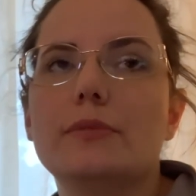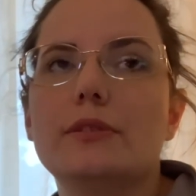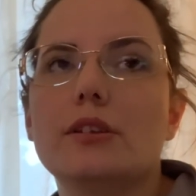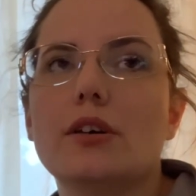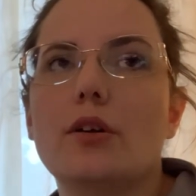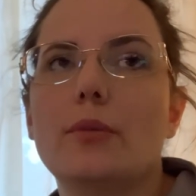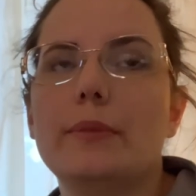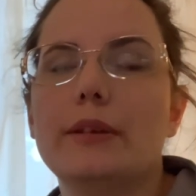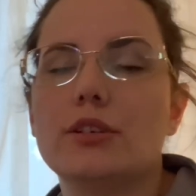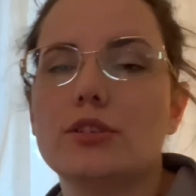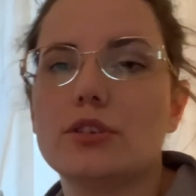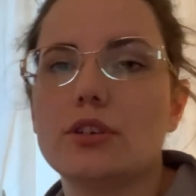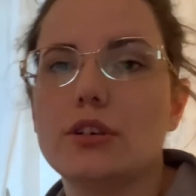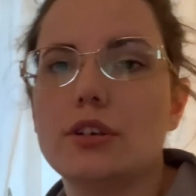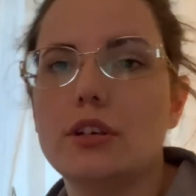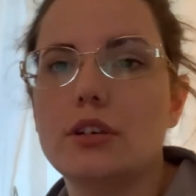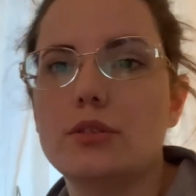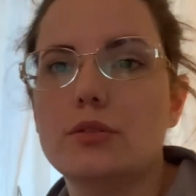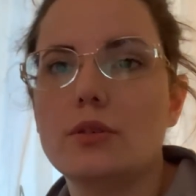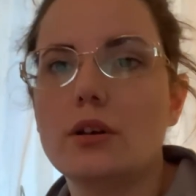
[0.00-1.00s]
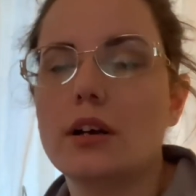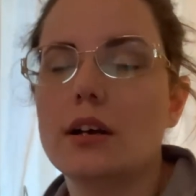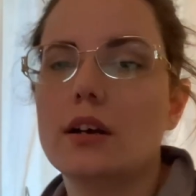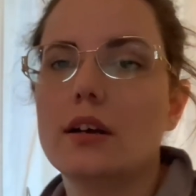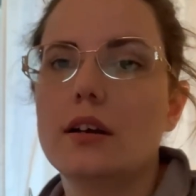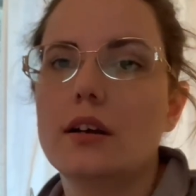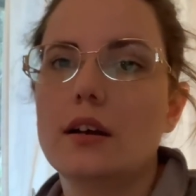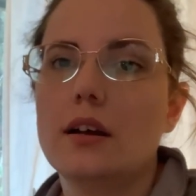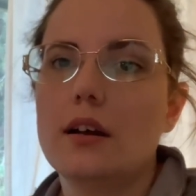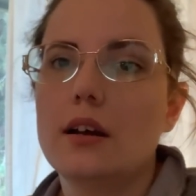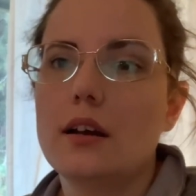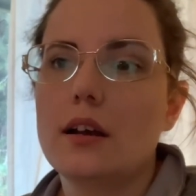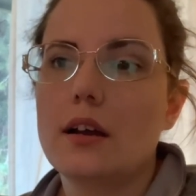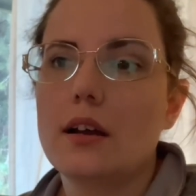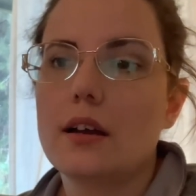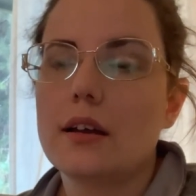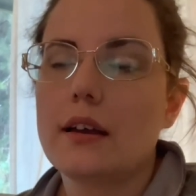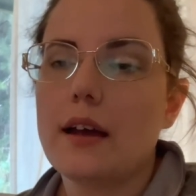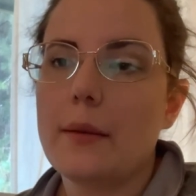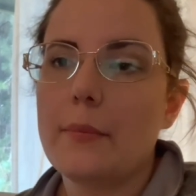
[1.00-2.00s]
So be sure you
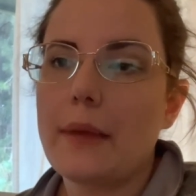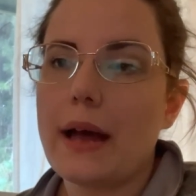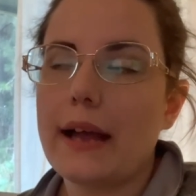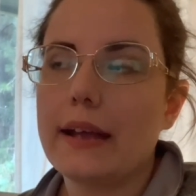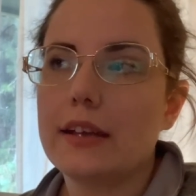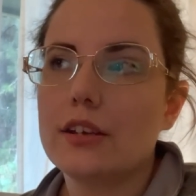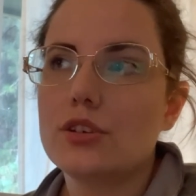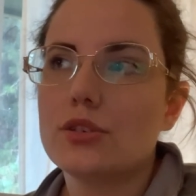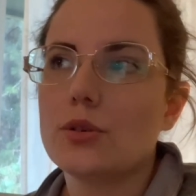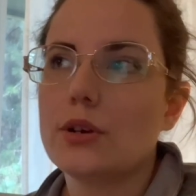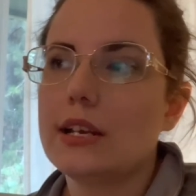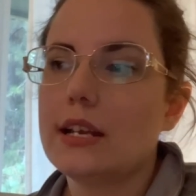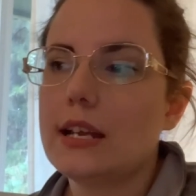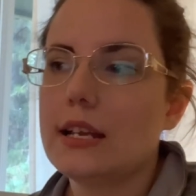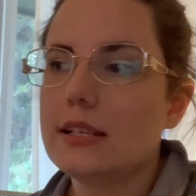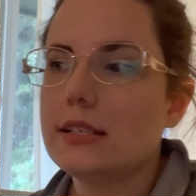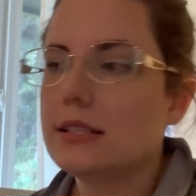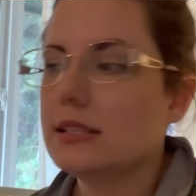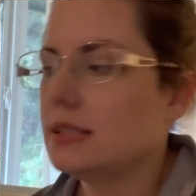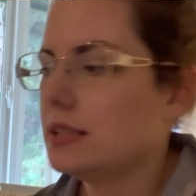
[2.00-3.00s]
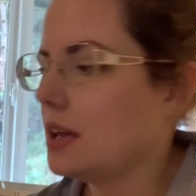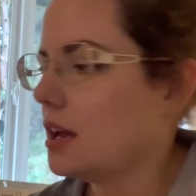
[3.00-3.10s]
come back and join us.